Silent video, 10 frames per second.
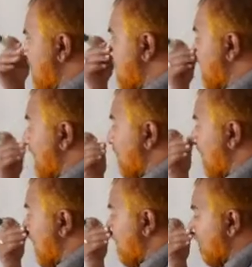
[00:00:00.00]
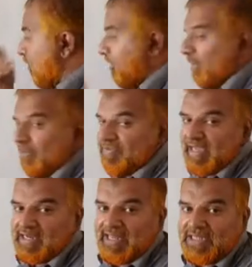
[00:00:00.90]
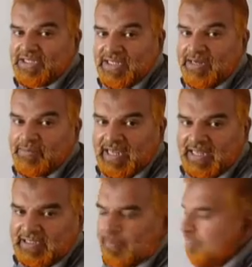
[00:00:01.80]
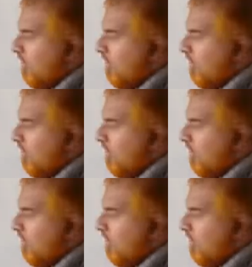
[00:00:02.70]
Hence, they are one more type of ganglia is termed as